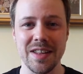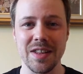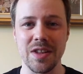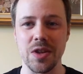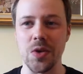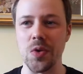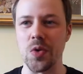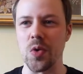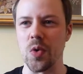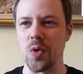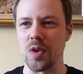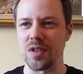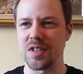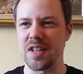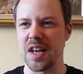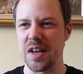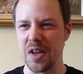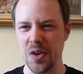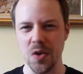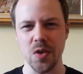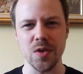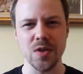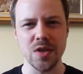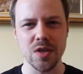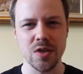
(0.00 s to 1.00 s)
you got
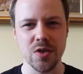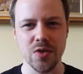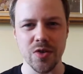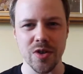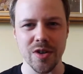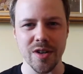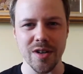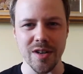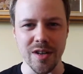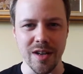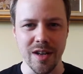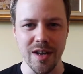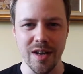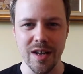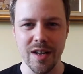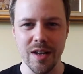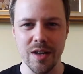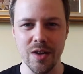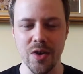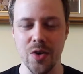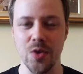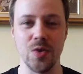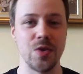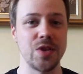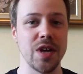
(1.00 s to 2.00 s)
Teostra,
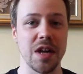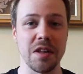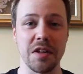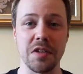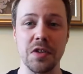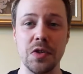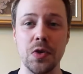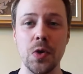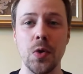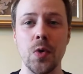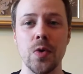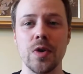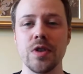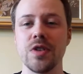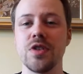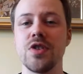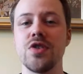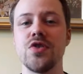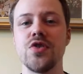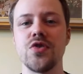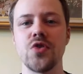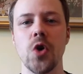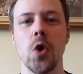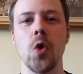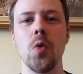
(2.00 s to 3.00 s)
Kushala Daora. There's
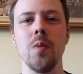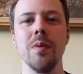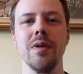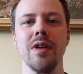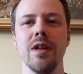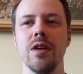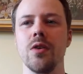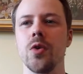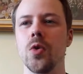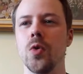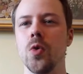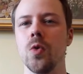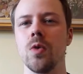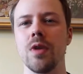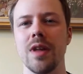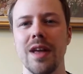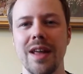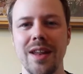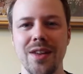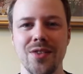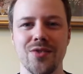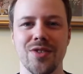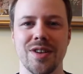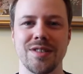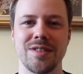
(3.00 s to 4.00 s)
so many cool,
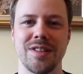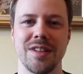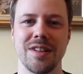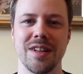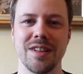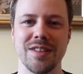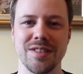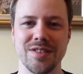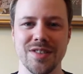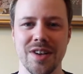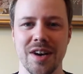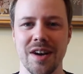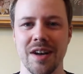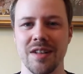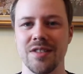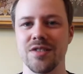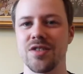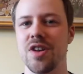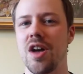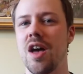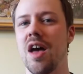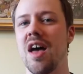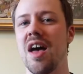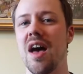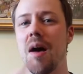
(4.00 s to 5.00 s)
interesting
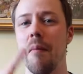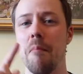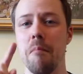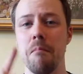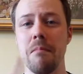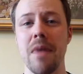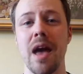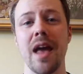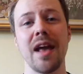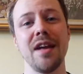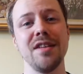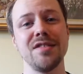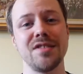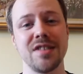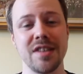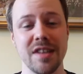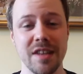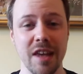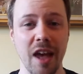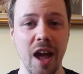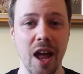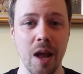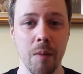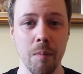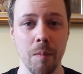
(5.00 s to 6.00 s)
designs,
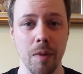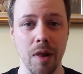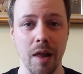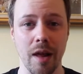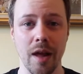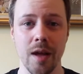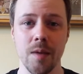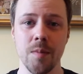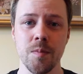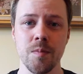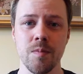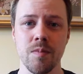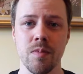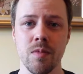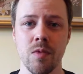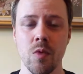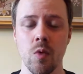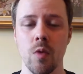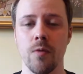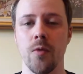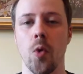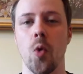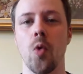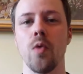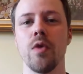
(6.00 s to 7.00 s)
amazing gameplay
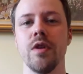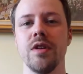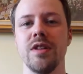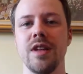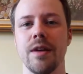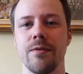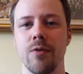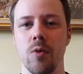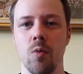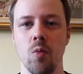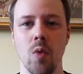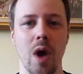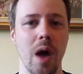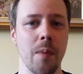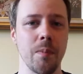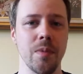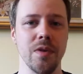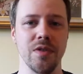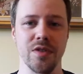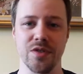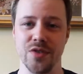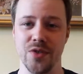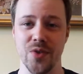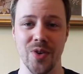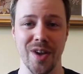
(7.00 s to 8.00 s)
with all the different
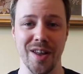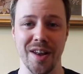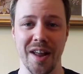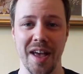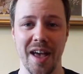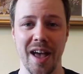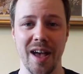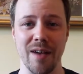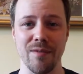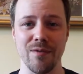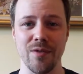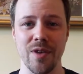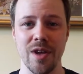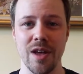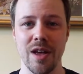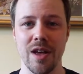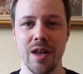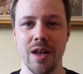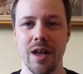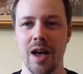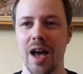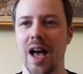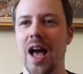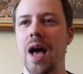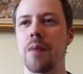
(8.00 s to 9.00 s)
weapons you can have.
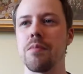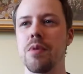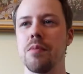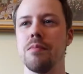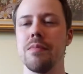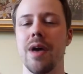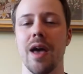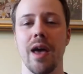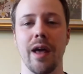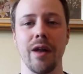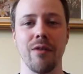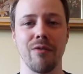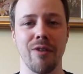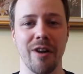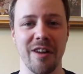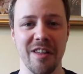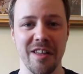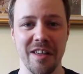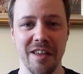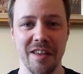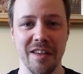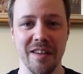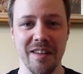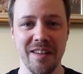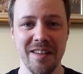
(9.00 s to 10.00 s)
Hammer main right
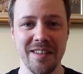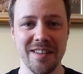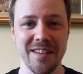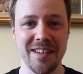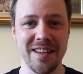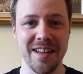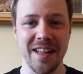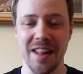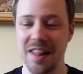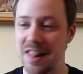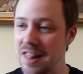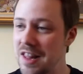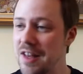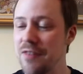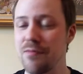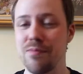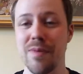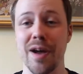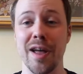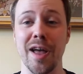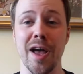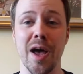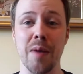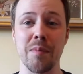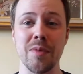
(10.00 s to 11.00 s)
here. Love
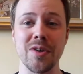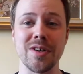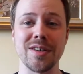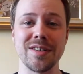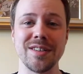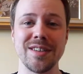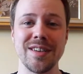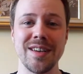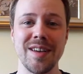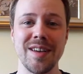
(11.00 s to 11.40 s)
my hammer.